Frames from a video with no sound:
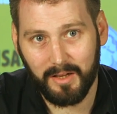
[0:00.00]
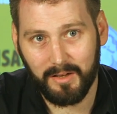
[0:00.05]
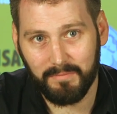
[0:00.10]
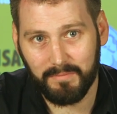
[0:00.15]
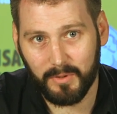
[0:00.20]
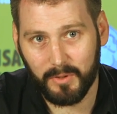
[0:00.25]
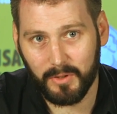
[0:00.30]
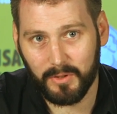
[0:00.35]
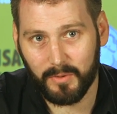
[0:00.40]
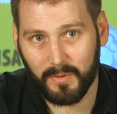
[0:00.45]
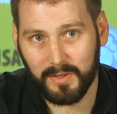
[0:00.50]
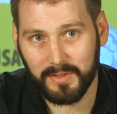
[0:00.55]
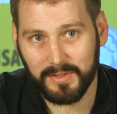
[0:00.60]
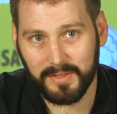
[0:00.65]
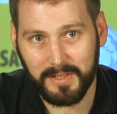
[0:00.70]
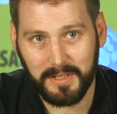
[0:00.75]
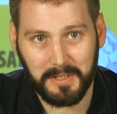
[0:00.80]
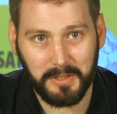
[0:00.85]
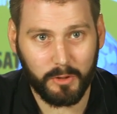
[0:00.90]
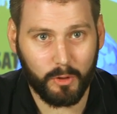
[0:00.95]
Further, as
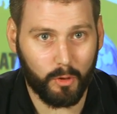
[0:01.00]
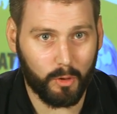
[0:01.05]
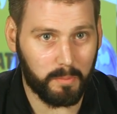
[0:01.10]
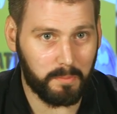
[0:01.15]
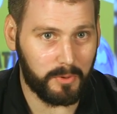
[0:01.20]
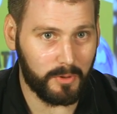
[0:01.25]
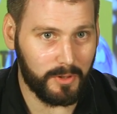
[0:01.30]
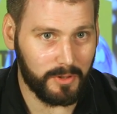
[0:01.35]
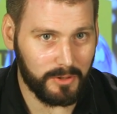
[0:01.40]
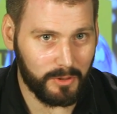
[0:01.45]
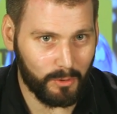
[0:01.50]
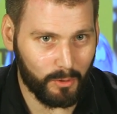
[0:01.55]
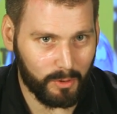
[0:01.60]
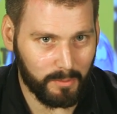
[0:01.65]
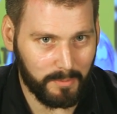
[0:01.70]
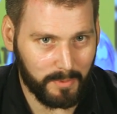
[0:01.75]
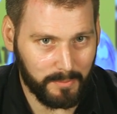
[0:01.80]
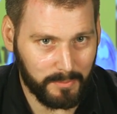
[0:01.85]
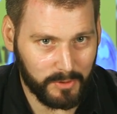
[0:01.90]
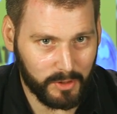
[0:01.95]
the Corporate
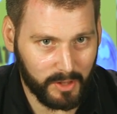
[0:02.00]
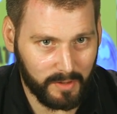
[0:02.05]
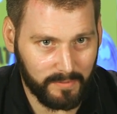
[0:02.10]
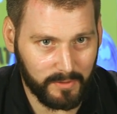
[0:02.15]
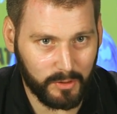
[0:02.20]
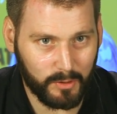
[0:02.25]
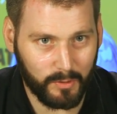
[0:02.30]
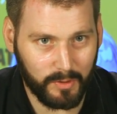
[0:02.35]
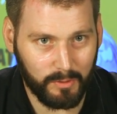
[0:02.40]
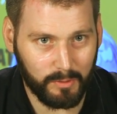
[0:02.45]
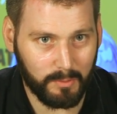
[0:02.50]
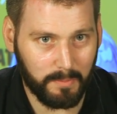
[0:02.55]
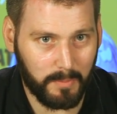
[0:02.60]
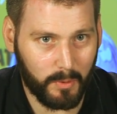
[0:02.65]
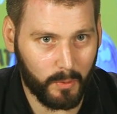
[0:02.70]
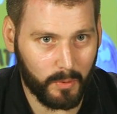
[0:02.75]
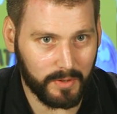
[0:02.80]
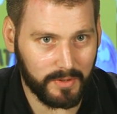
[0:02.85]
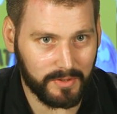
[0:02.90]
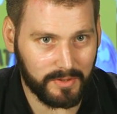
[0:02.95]
Europe Observatory
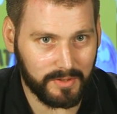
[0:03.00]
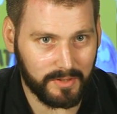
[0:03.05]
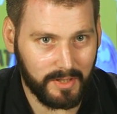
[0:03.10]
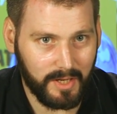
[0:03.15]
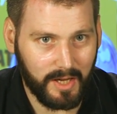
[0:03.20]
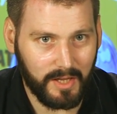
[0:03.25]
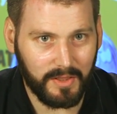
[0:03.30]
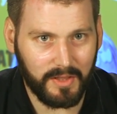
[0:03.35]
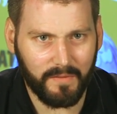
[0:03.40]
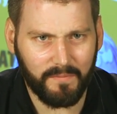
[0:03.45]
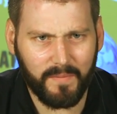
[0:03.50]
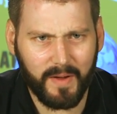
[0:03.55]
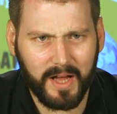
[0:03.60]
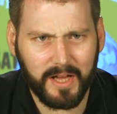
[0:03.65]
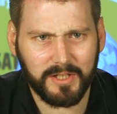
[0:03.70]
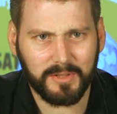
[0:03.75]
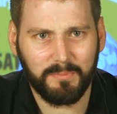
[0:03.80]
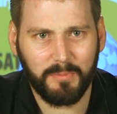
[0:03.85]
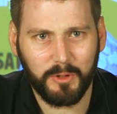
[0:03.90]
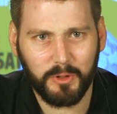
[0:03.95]
reports, the
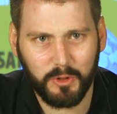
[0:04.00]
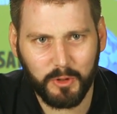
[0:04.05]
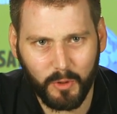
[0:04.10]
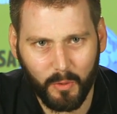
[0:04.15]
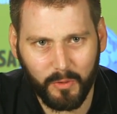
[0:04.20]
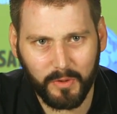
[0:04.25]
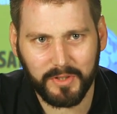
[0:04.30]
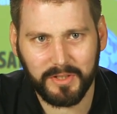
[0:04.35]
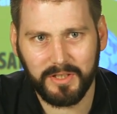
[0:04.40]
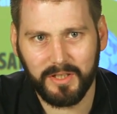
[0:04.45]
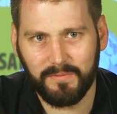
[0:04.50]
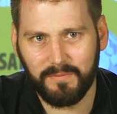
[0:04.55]
vast majority